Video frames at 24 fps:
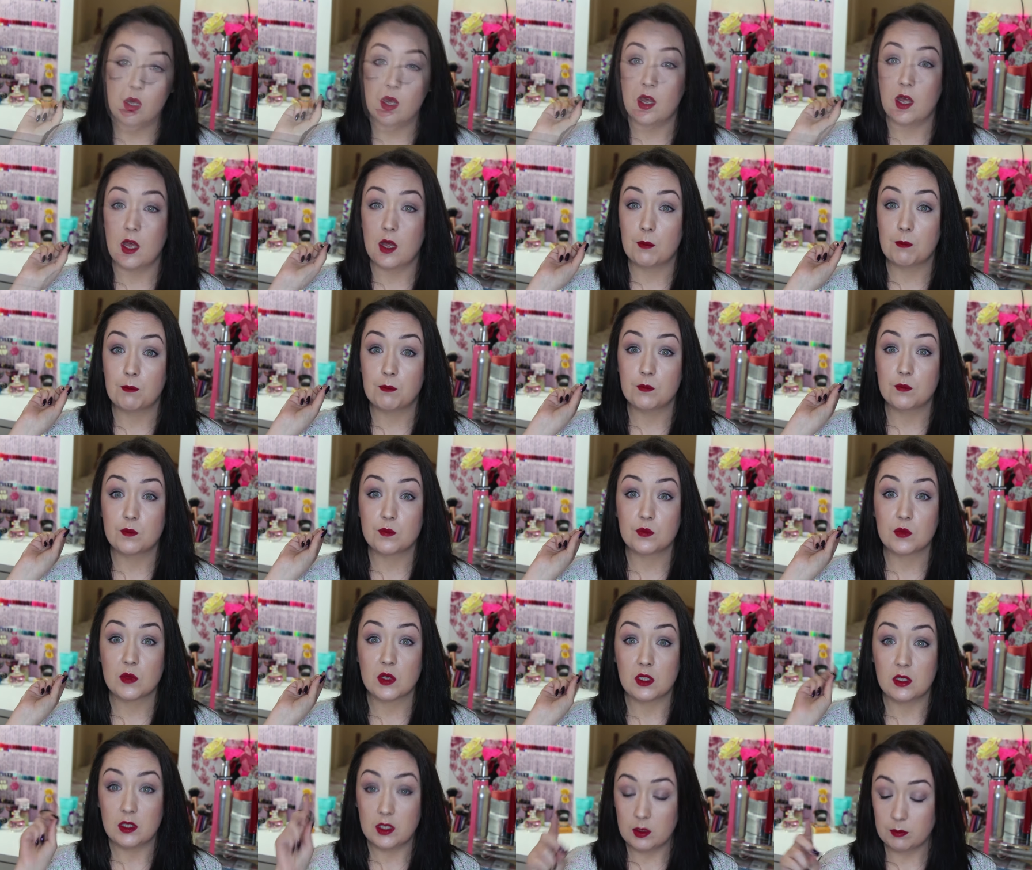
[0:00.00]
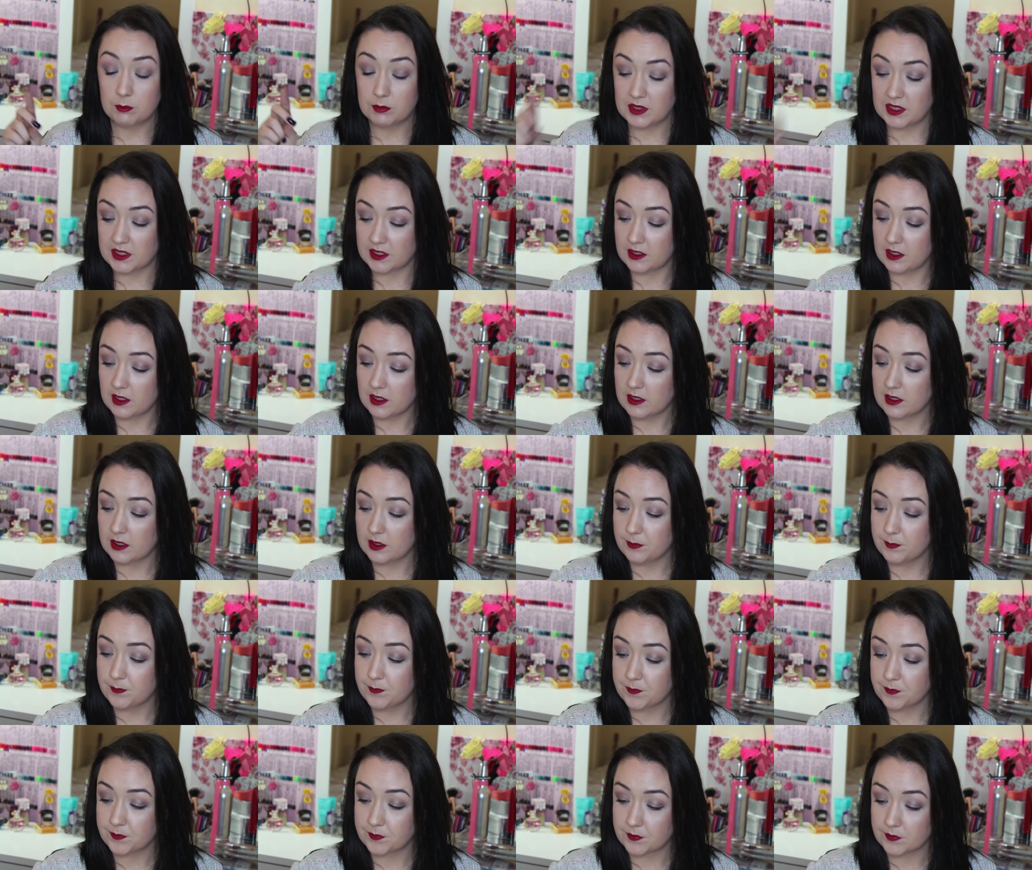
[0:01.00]
Um lips
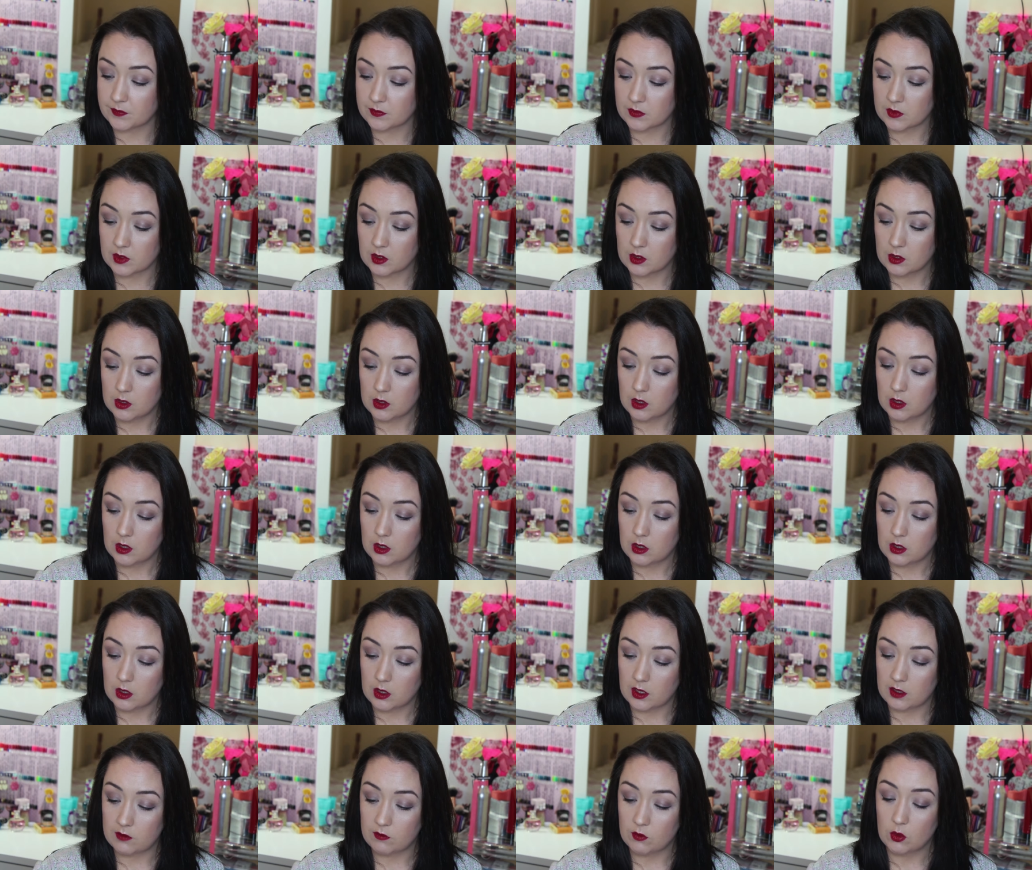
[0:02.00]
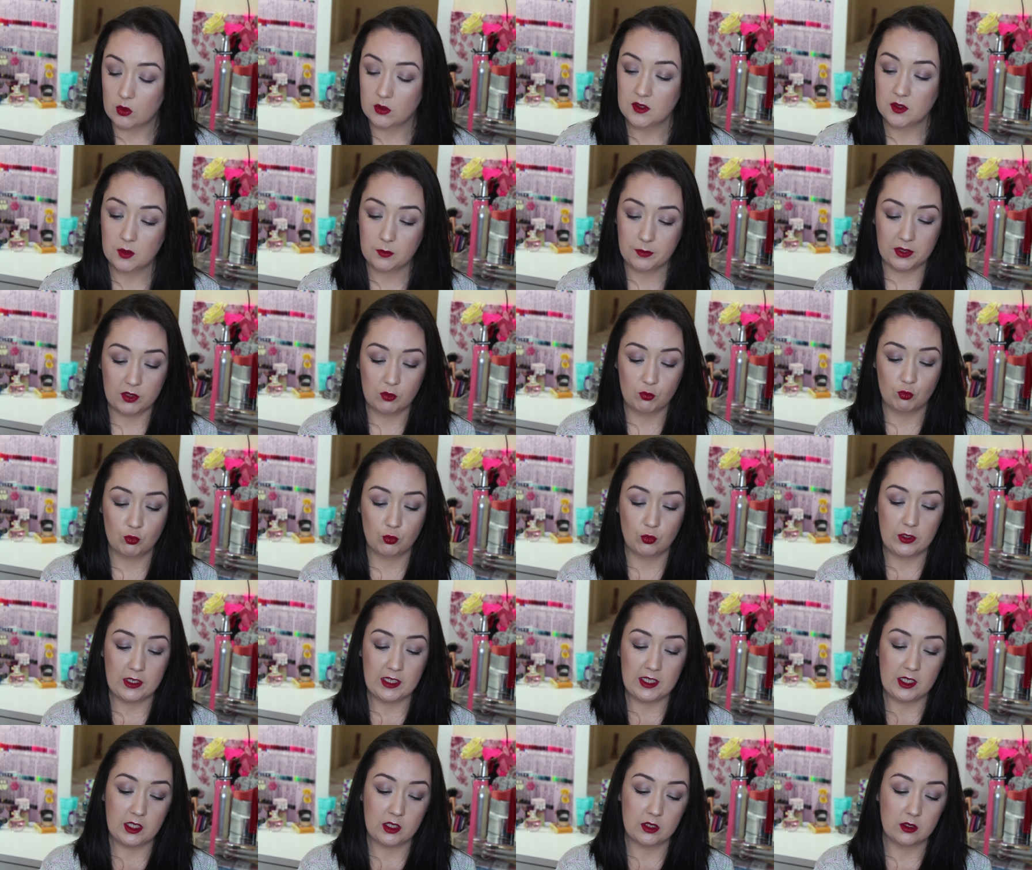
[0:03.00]
again, I've also been
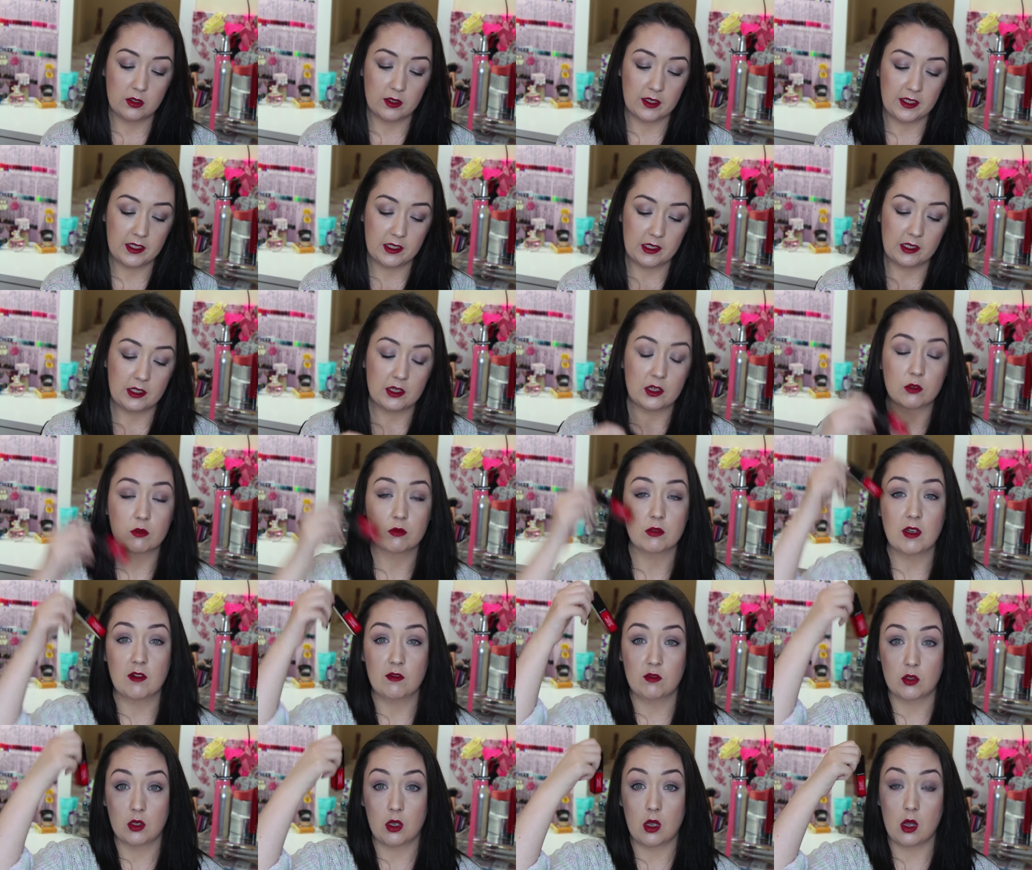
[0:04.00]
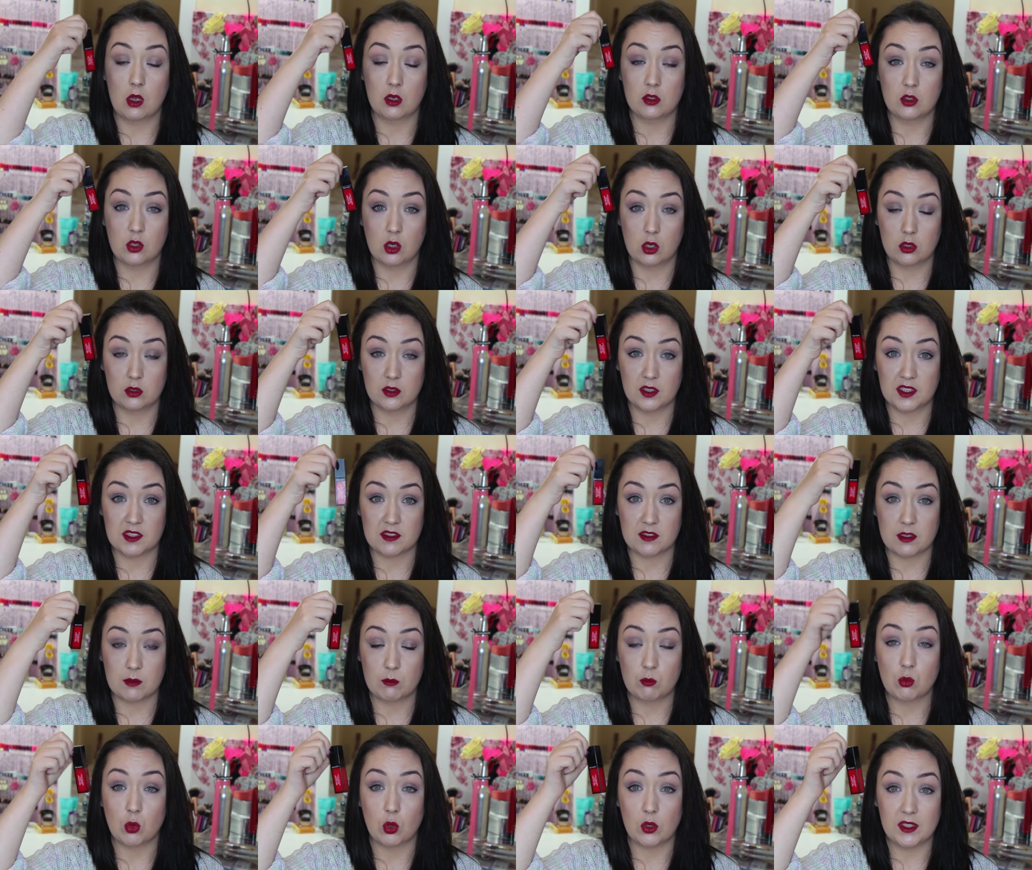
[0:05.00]
really liking the Revlon
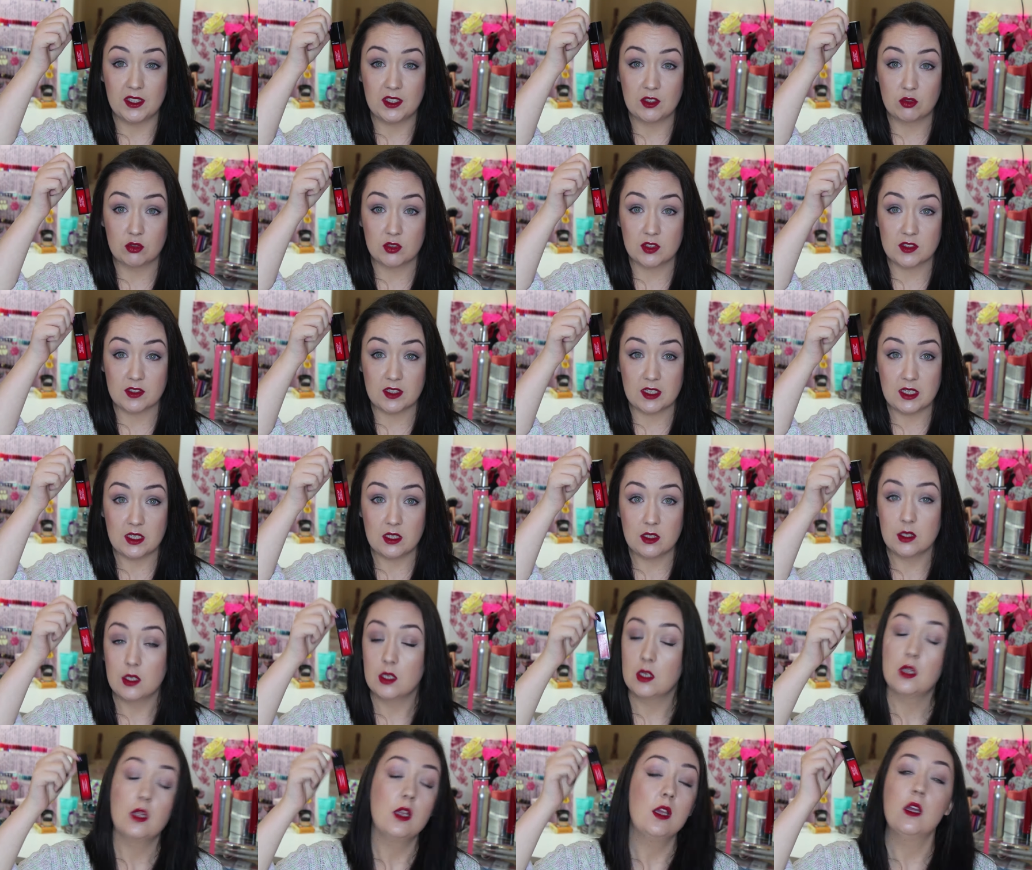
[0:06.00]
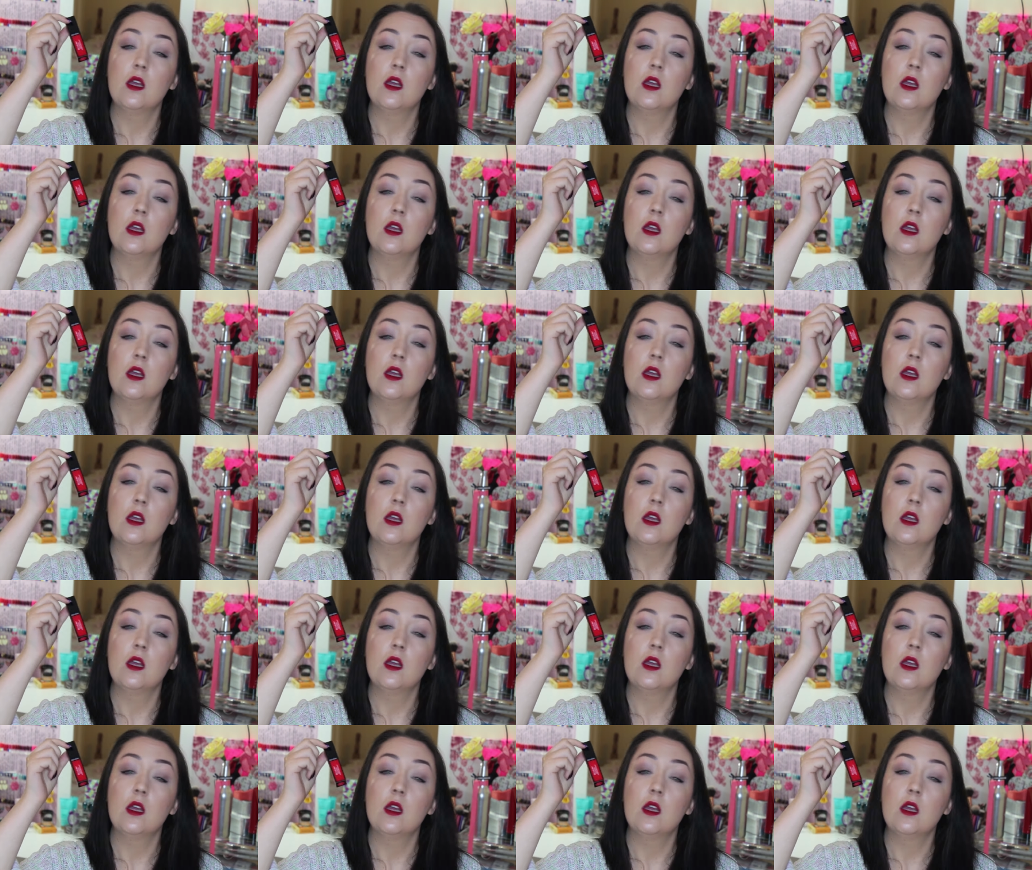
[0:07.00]
Colorstay Moisture Stain.